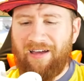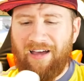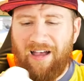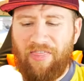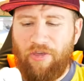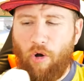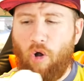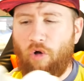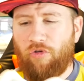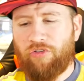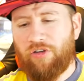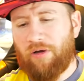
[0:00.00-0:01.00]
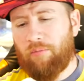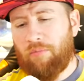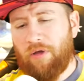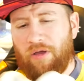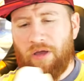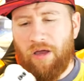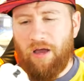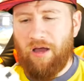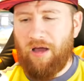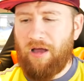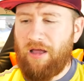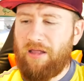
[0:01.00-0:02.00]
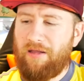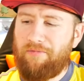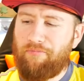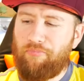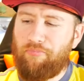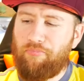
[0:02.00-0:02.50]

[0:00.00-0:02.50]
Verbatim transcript: There are some, the